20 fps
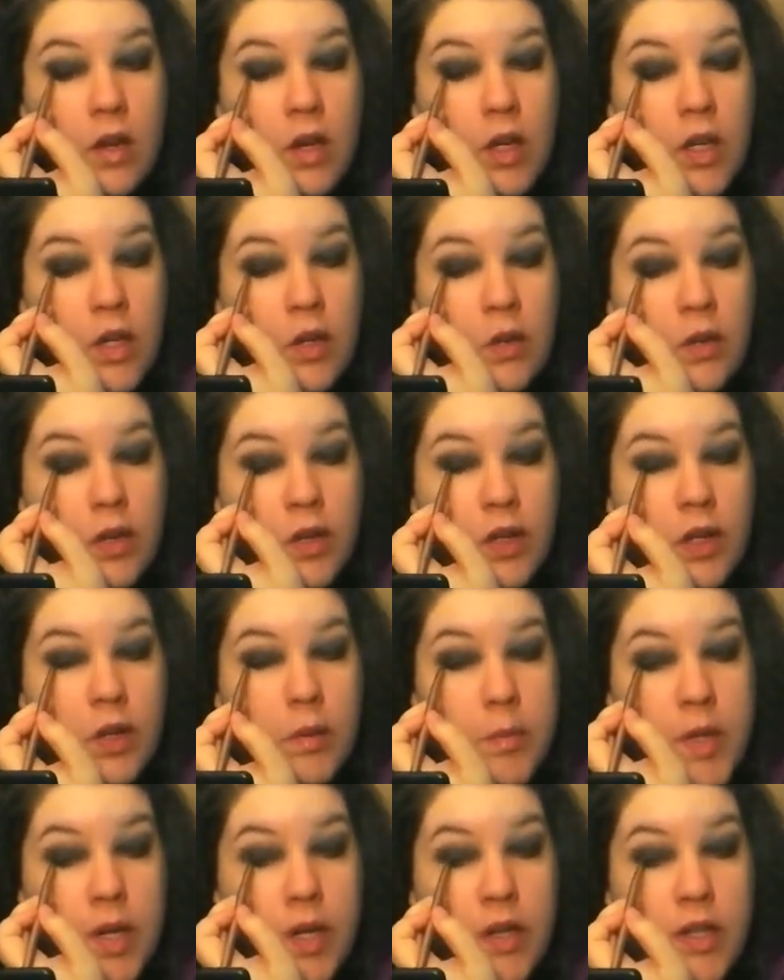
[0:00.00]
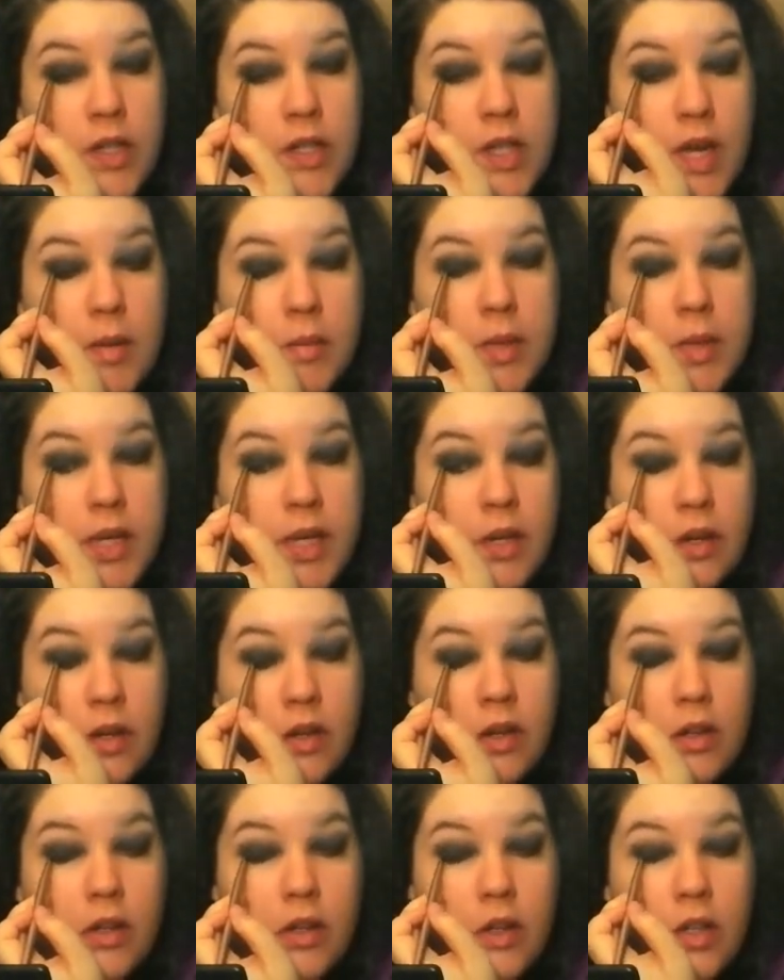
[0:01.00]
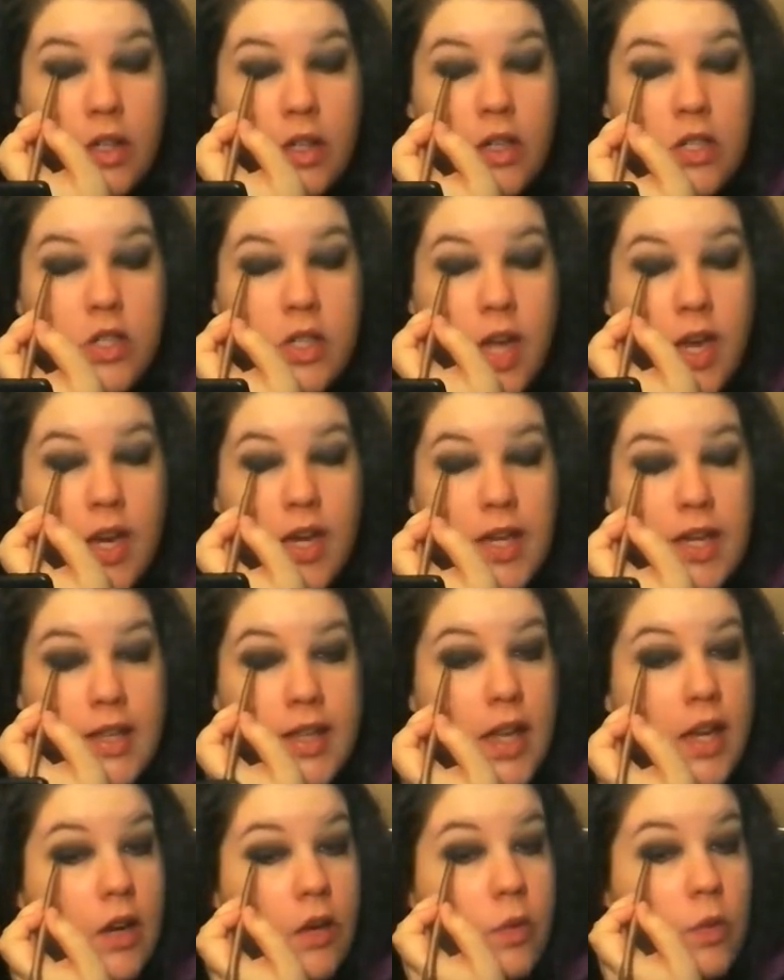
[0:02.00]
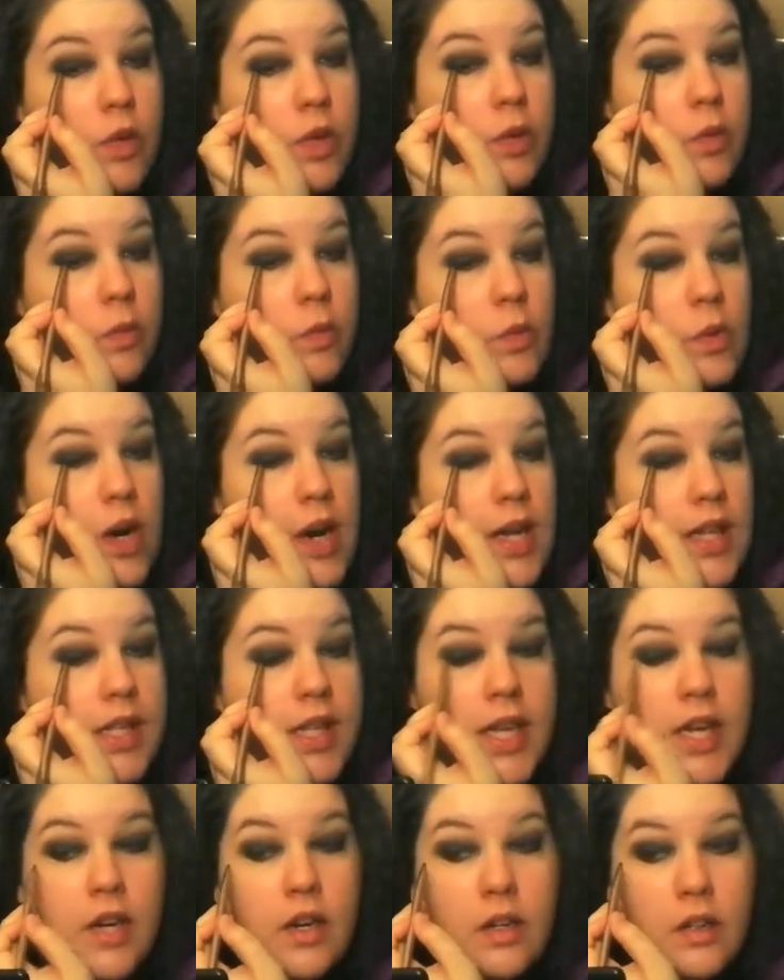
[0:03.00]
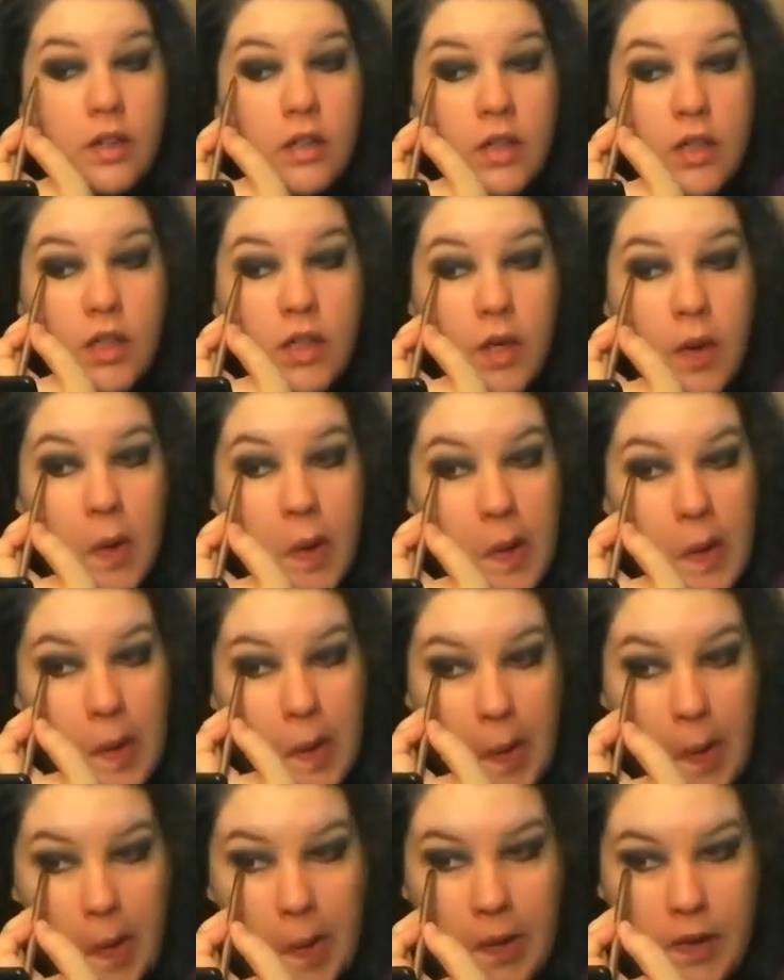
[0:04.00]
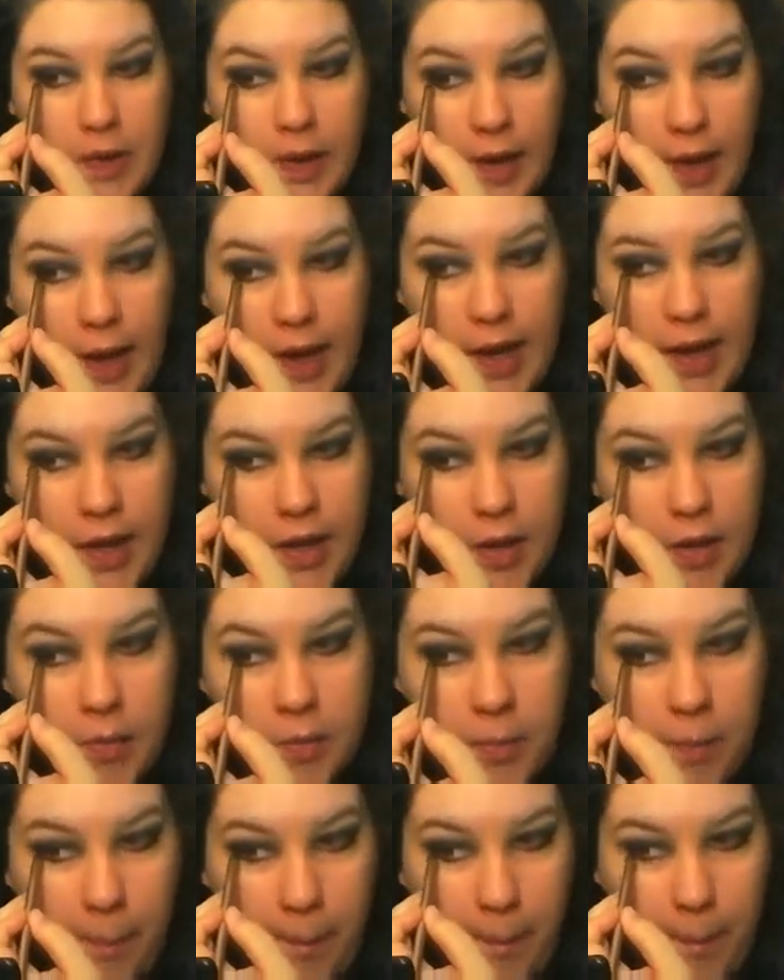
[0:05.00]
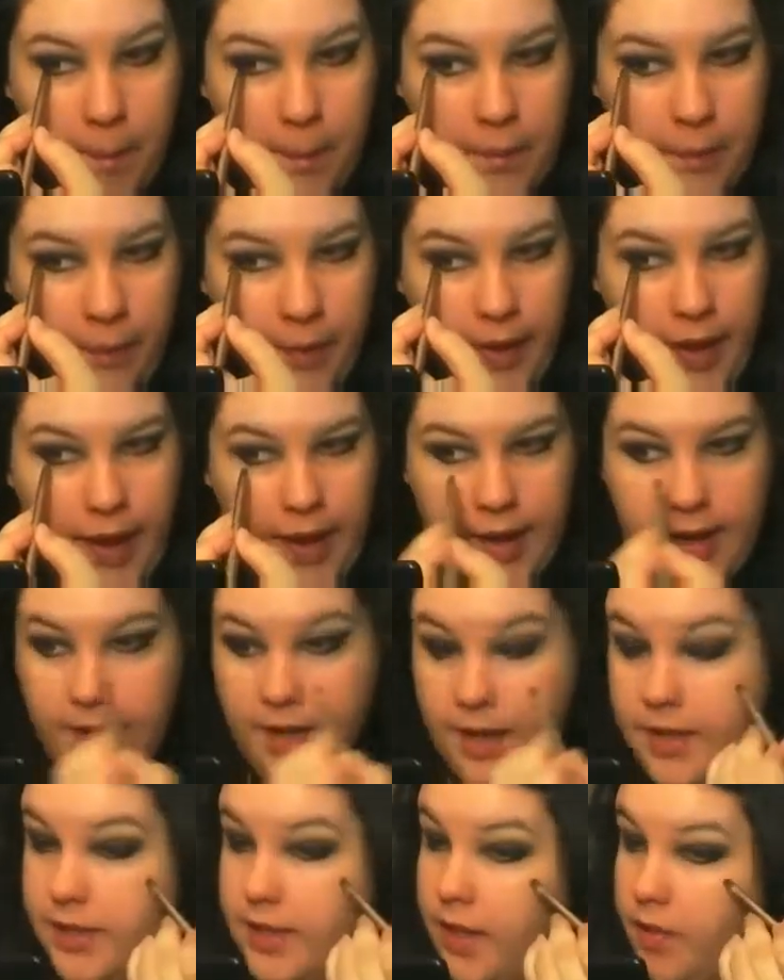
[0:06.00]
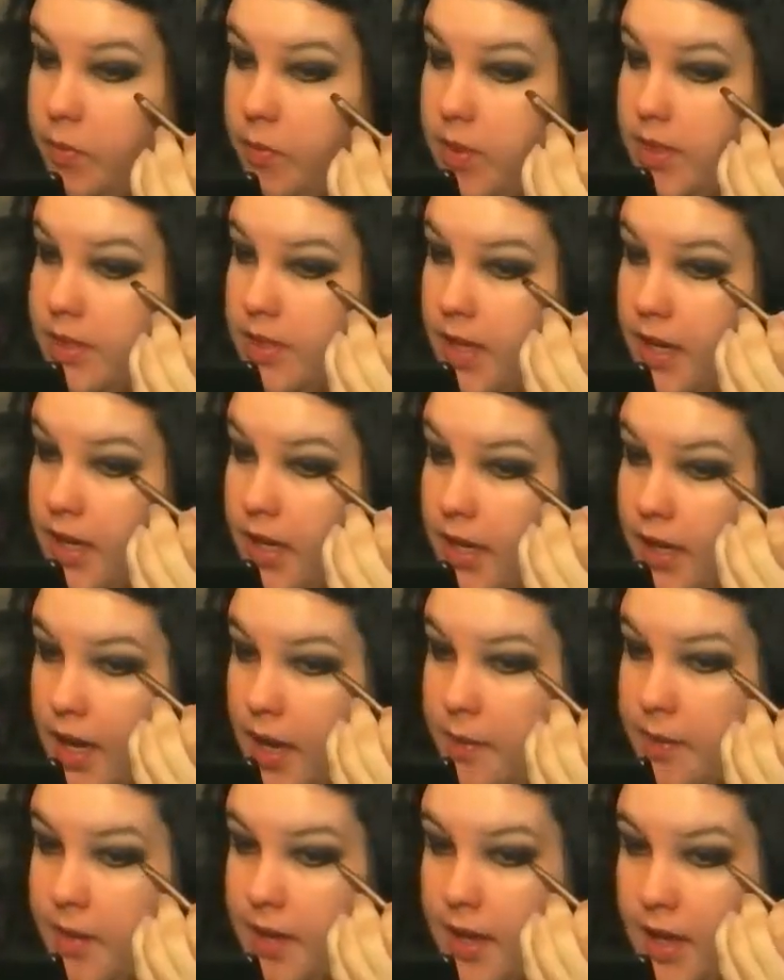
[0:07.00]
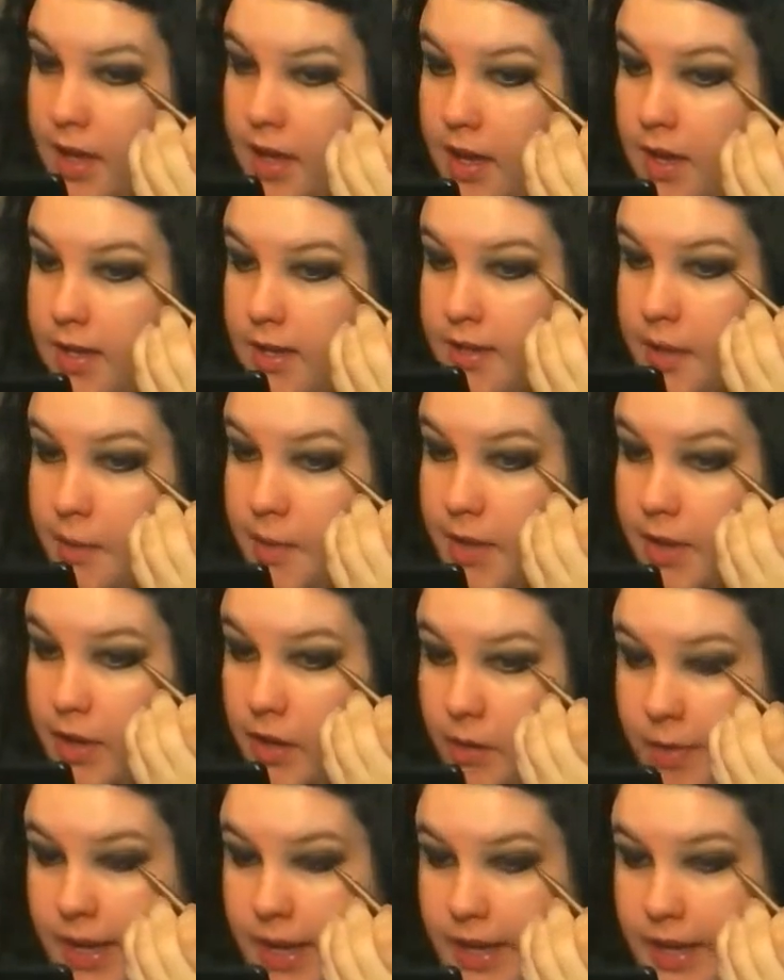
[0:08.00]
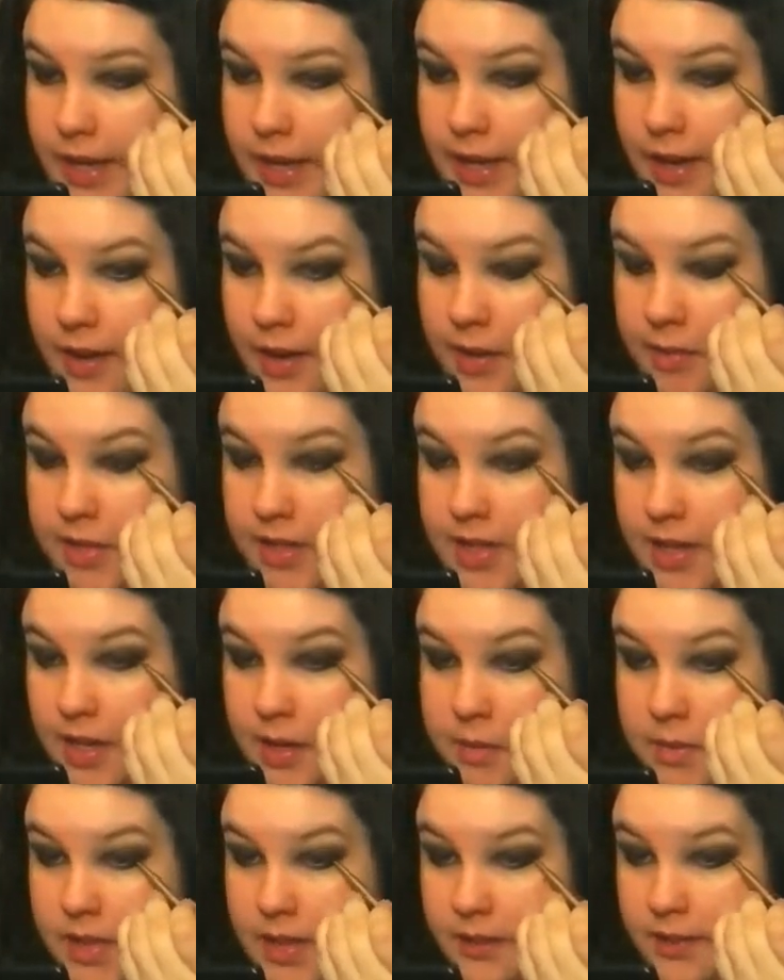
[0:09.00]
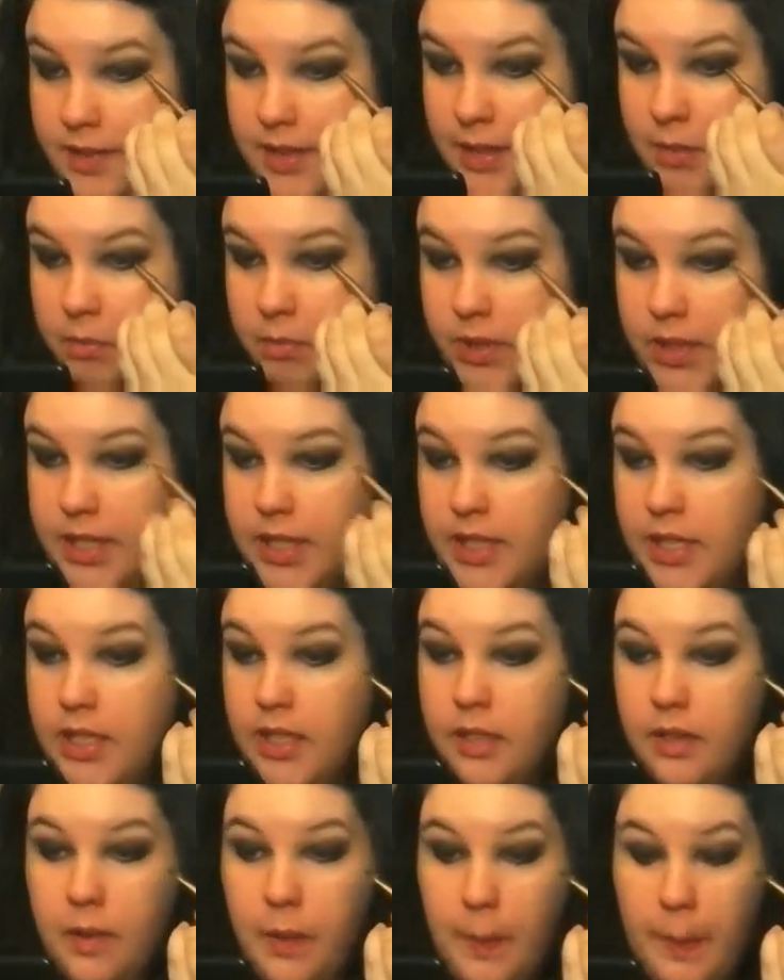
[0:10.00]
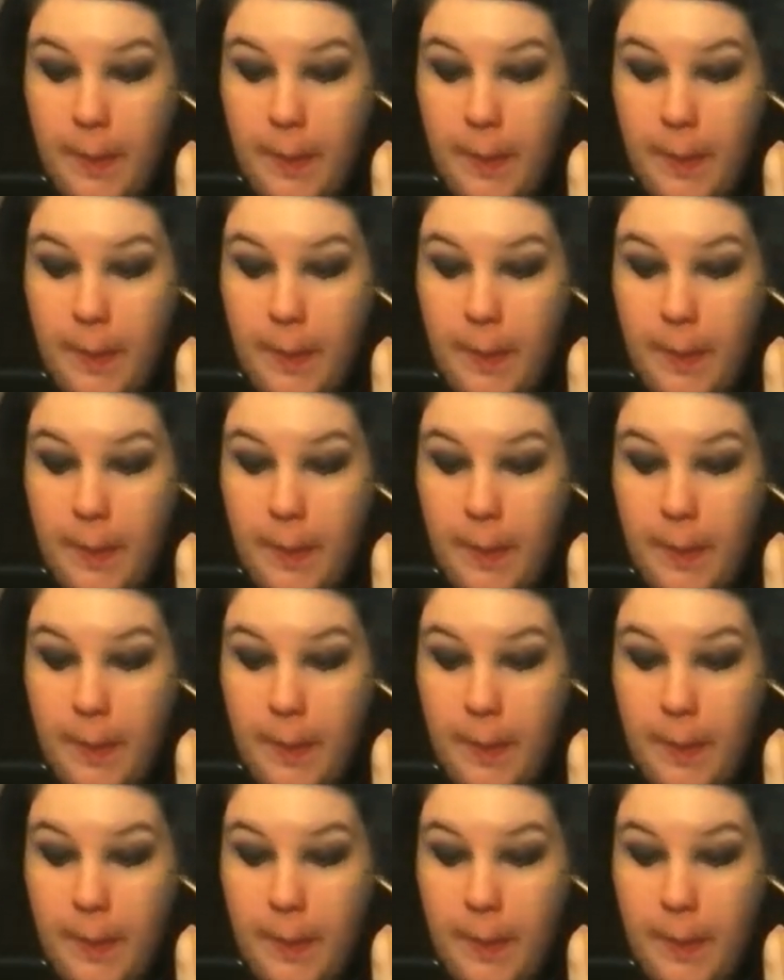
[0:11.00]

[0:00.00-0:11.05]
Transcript: And do a little bit on the top here. I just kind of get that corner right there to kind of help. As I've been saying, somebody go back and count how many times I've said blending.